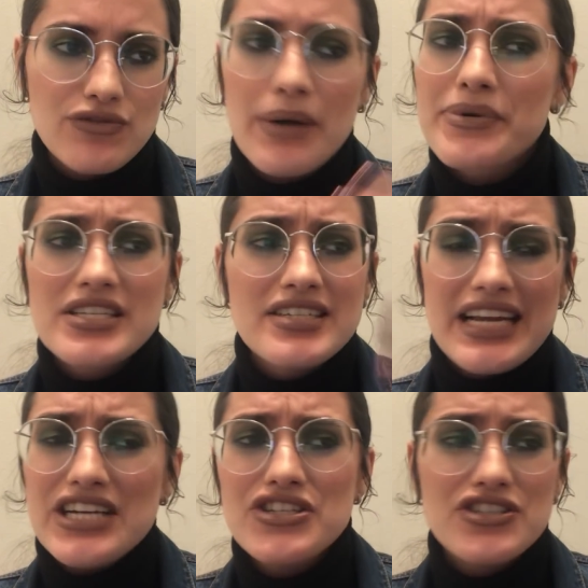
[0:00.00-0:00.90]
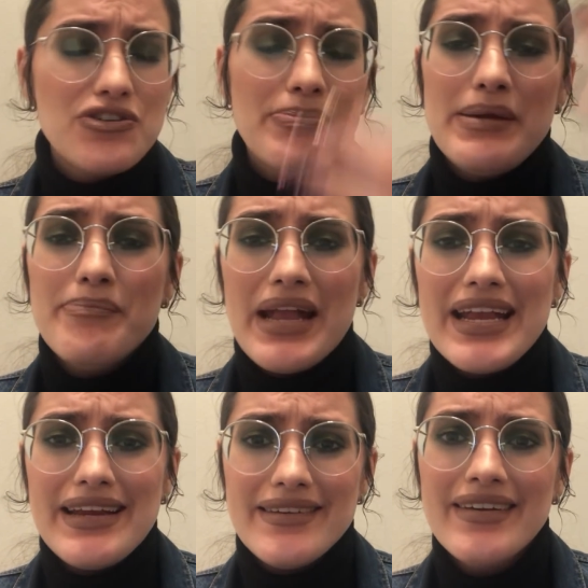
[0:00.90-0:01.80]
representation to be
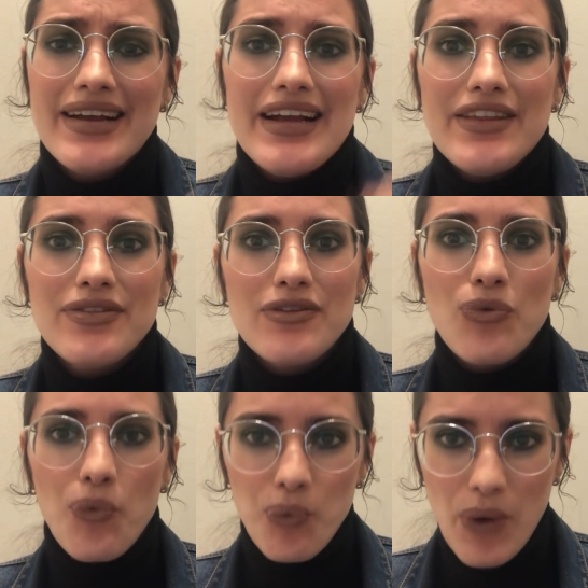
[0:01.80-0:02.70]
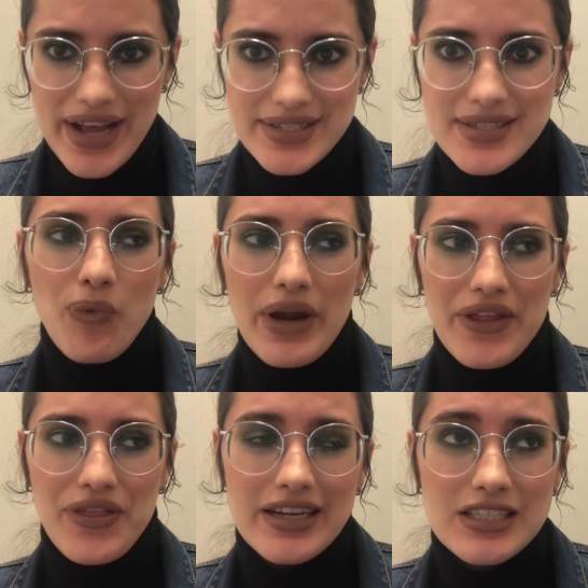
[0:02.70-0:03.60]
made in the West
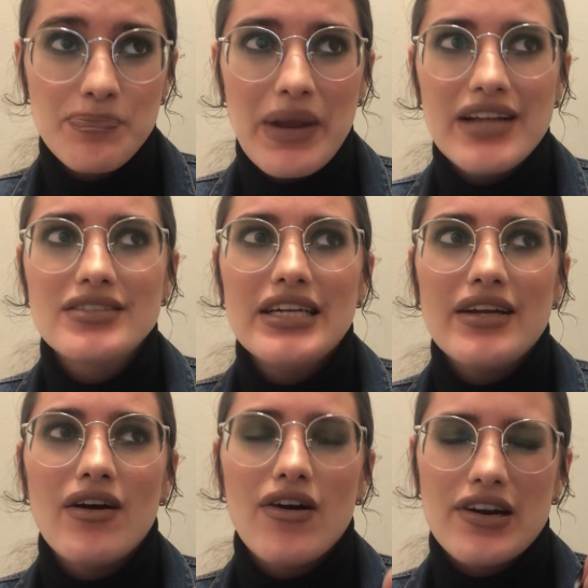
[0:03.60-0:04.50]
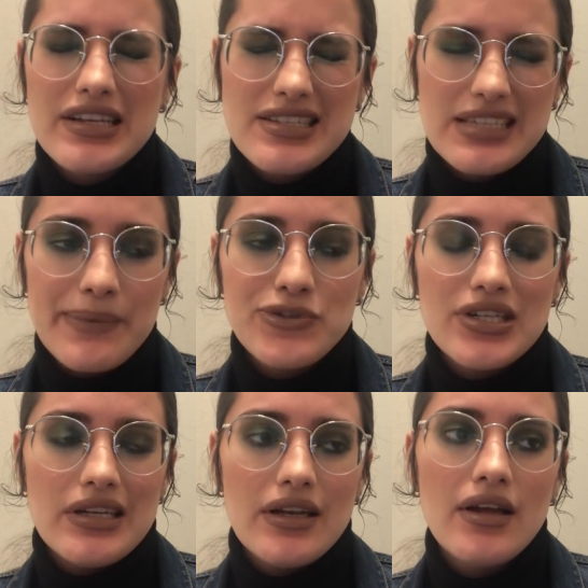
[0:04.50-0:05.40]
with expanding our
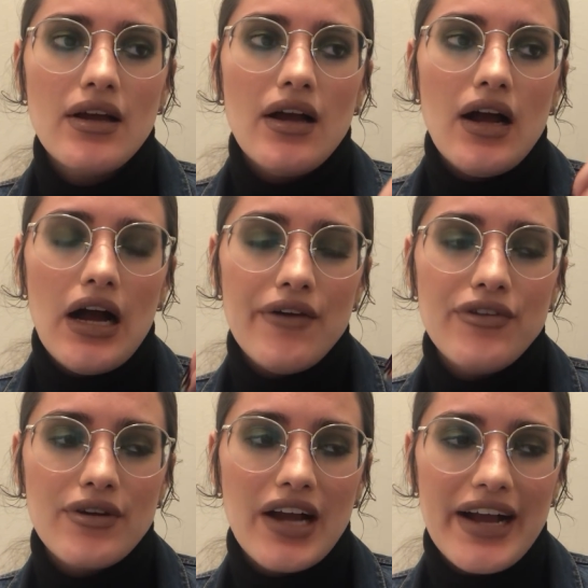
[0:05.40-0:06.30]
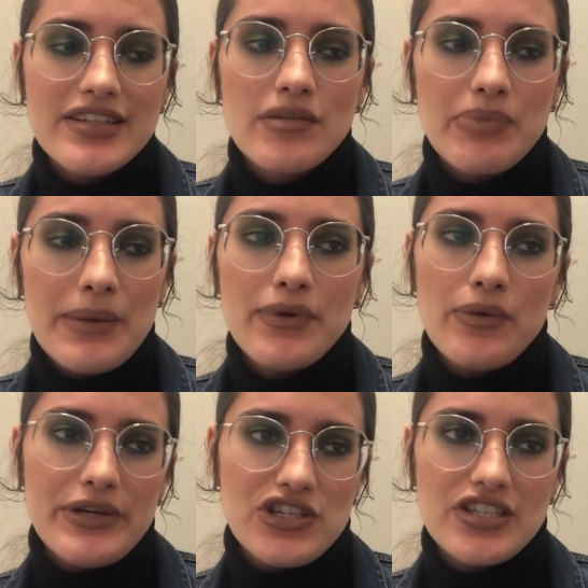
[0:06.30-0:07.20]
conception of the kinds of people that
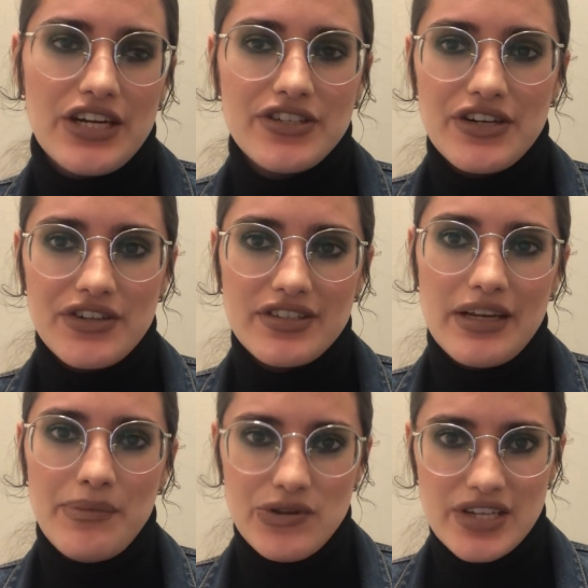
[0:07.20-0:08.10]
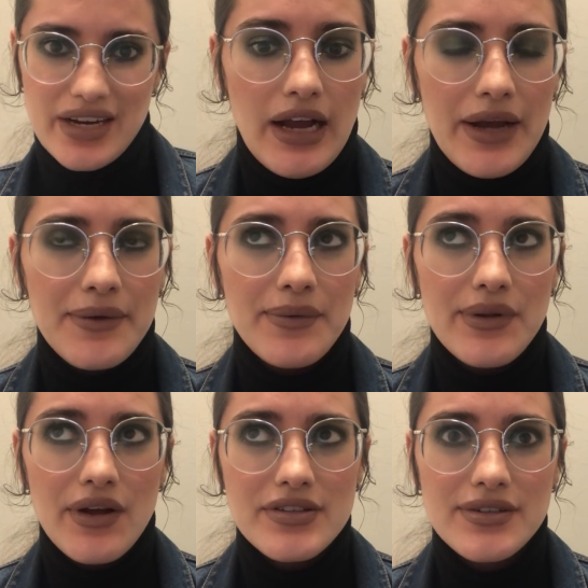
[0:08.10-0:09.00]
we should take seriously in music. I will
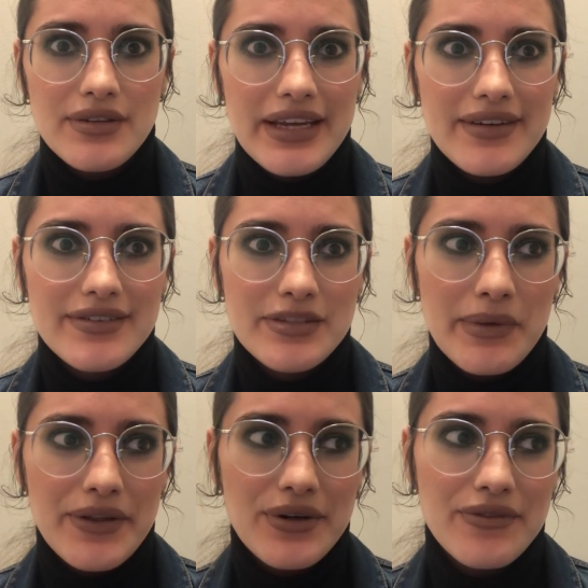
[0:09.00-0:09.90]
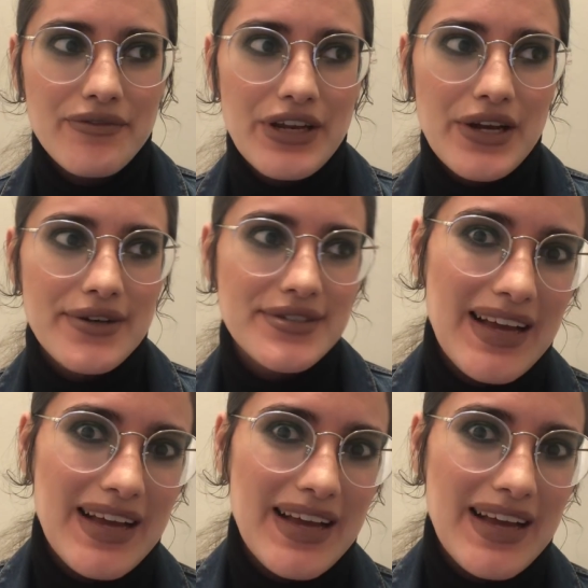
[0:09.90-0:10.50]
also link some other videos